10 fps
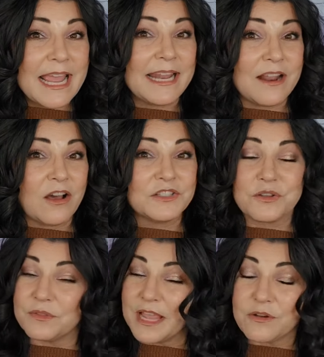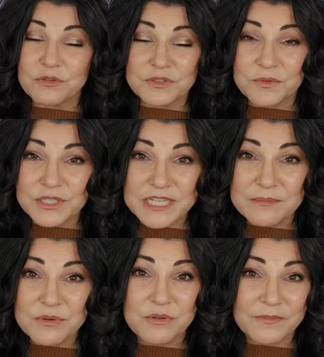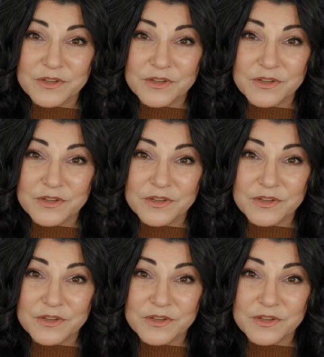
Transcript: And also that goes for Temu.